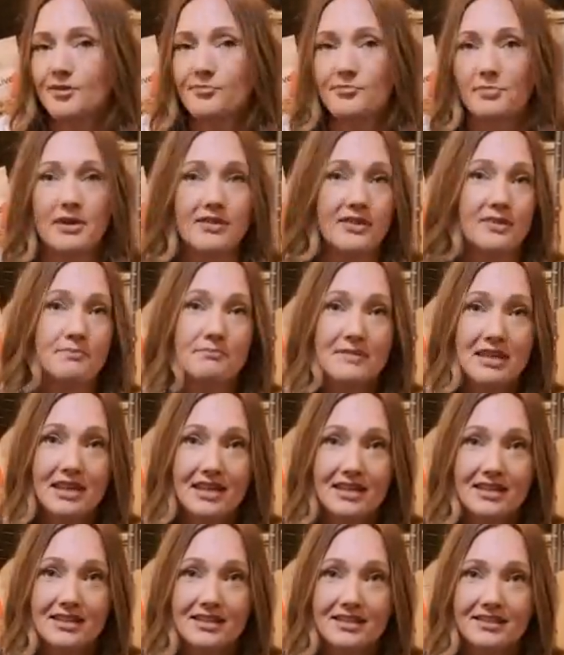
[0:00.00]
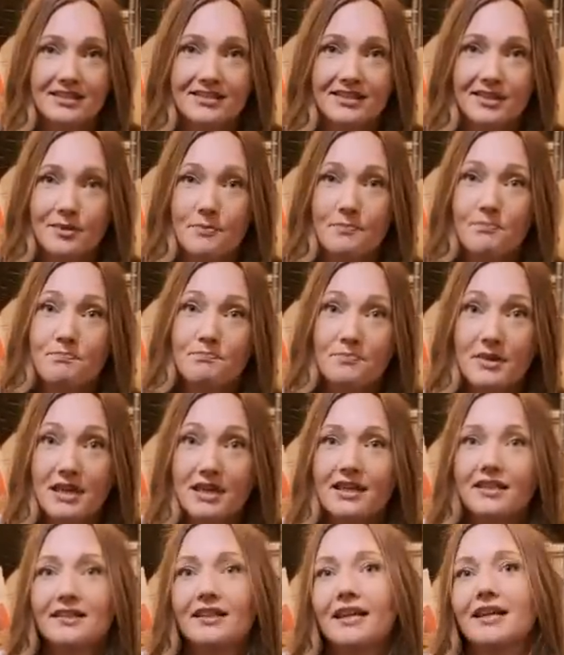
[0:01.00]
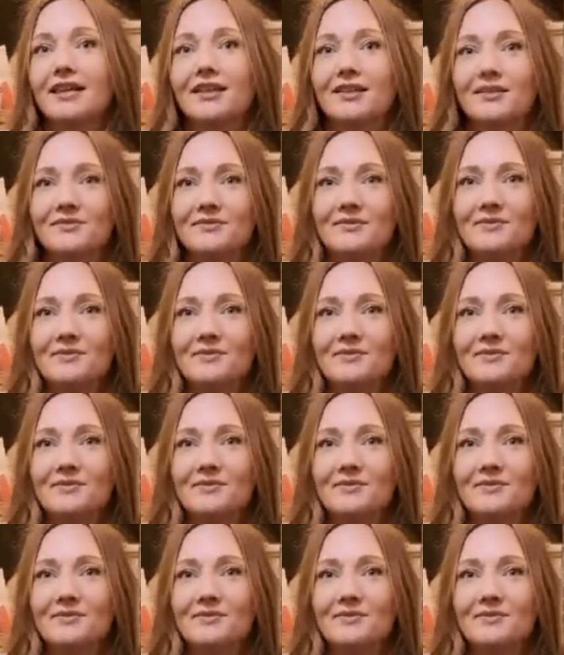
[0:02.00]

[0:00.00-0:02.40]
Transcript: but the meat, the big, like,